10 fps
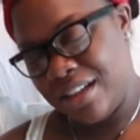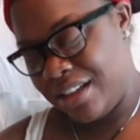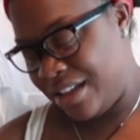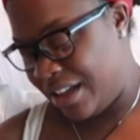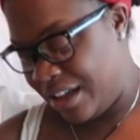
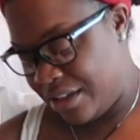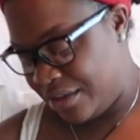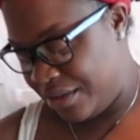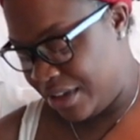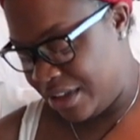It ain't
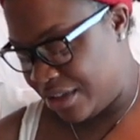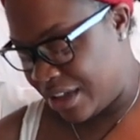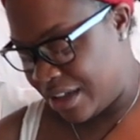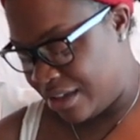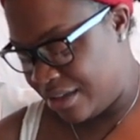really
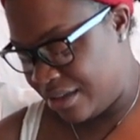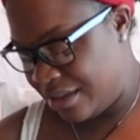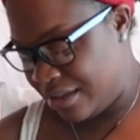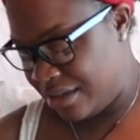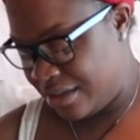trying to
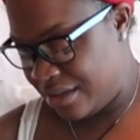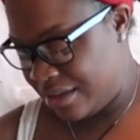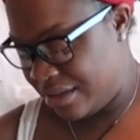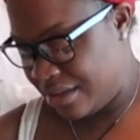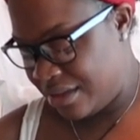
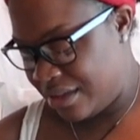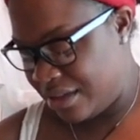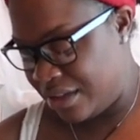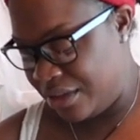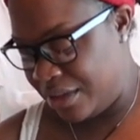
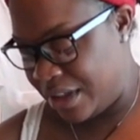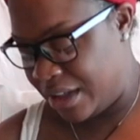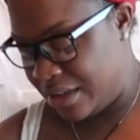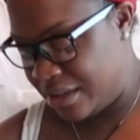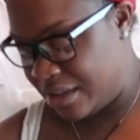do
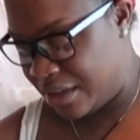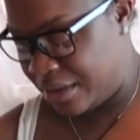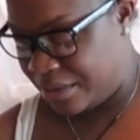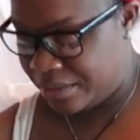nothing, so